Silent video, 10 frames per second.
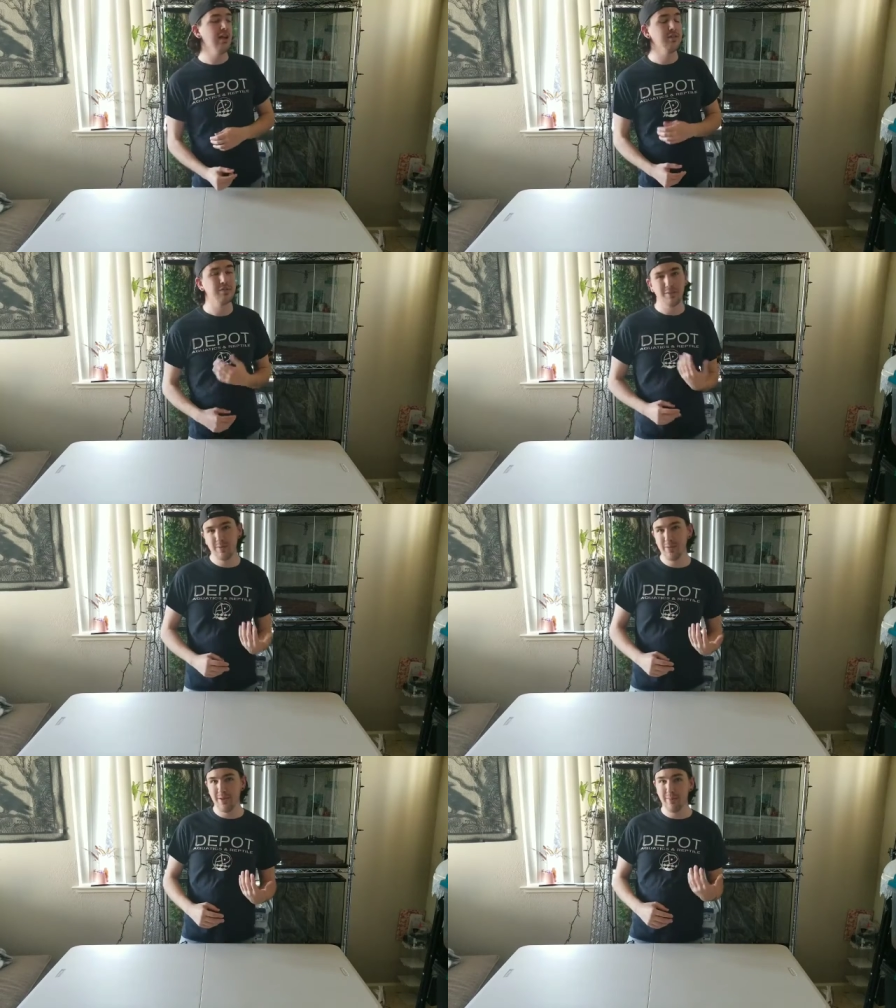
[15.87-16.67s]
and there's some
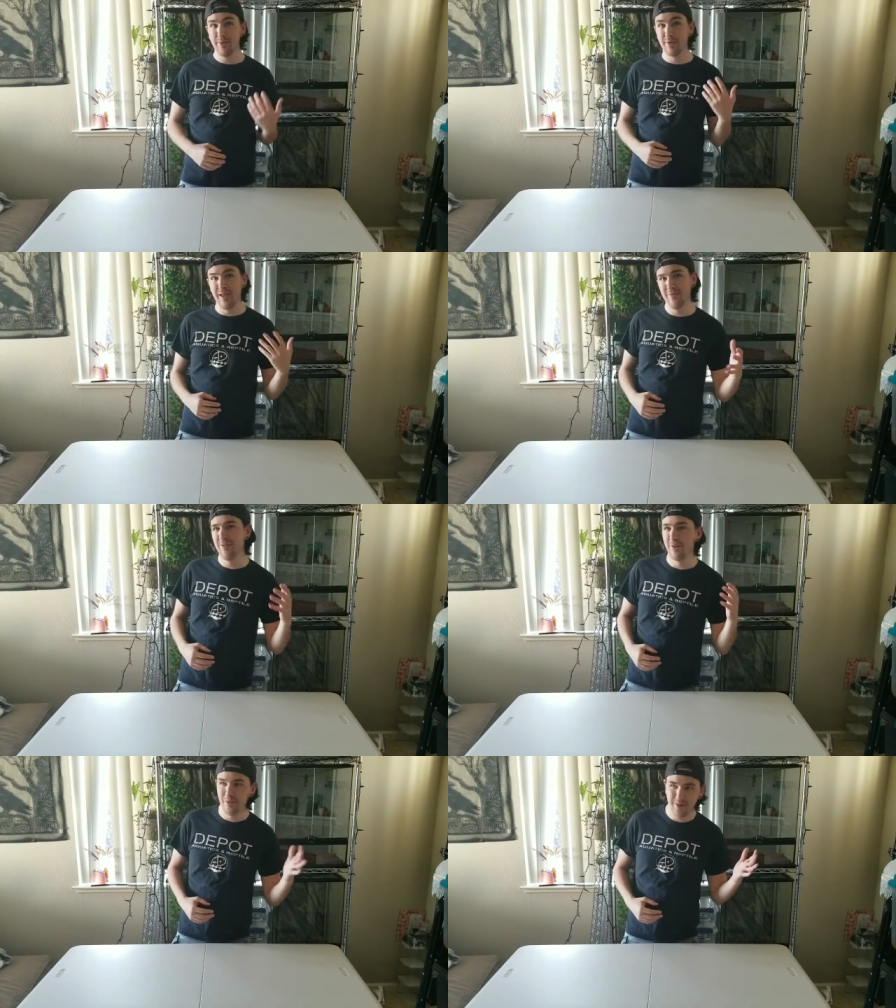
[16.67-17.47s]
people that upload
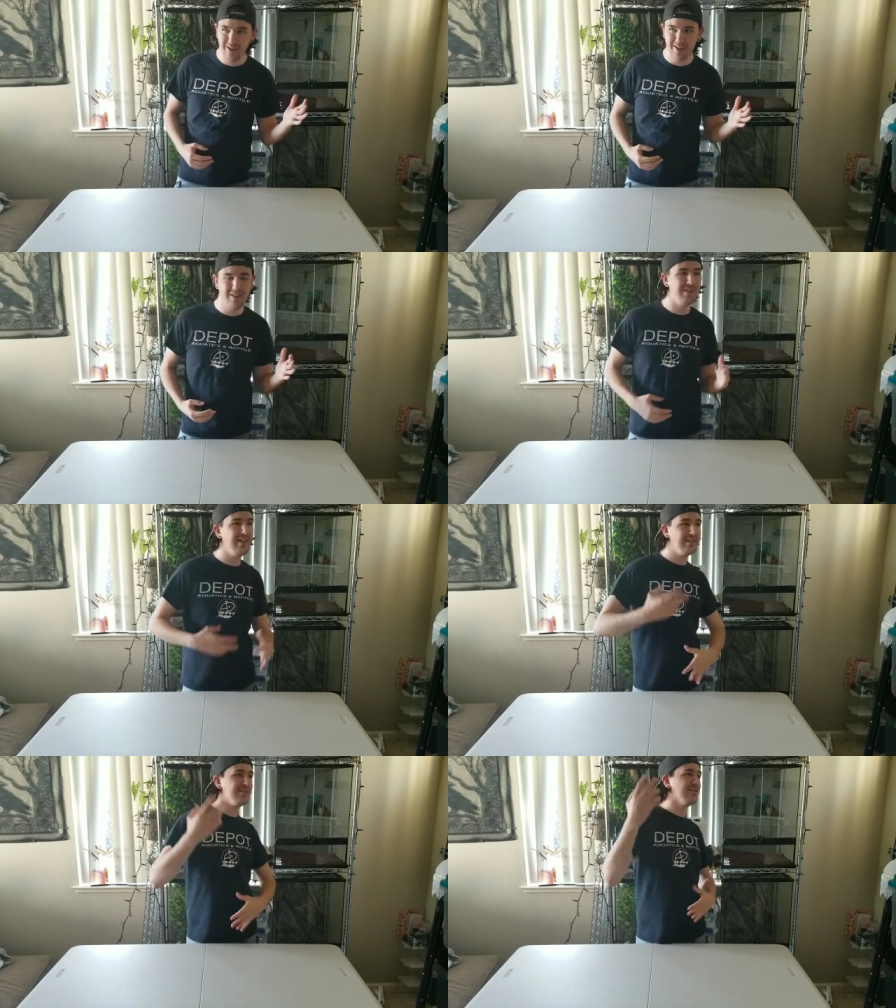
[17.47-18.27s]
every other day, and
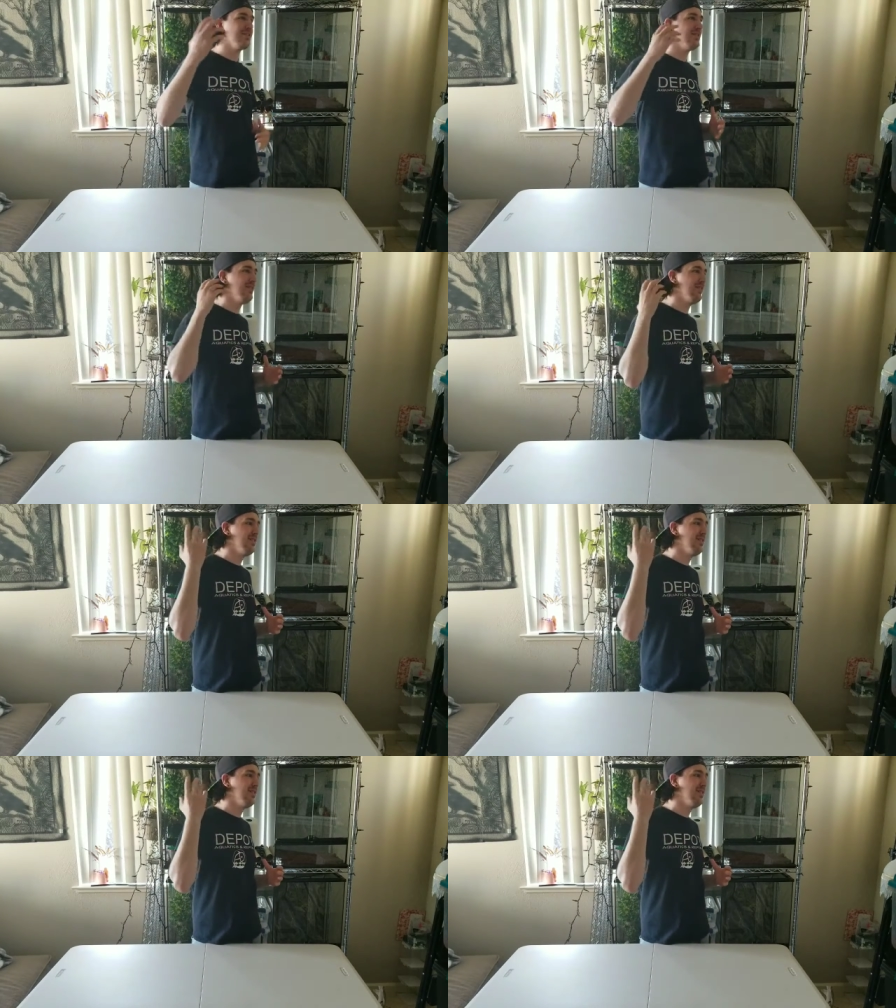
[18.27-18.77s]
that just